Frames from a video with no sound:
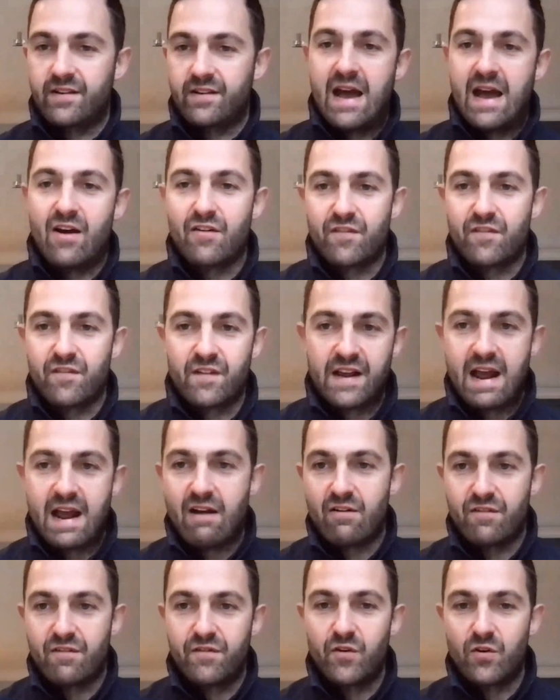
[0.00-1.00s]

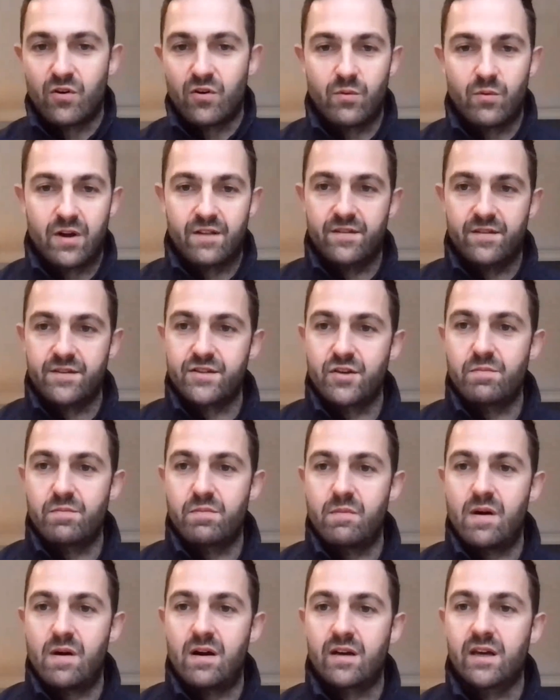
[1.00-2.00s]
Carrefour or one of the
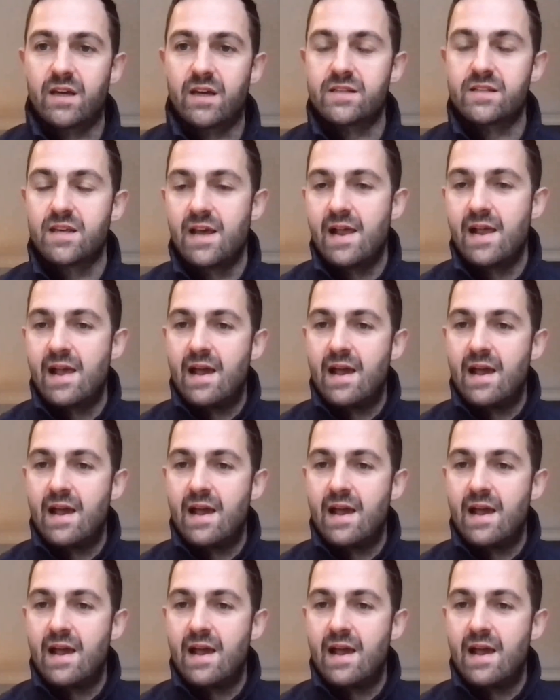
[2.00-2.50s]
supermarkets.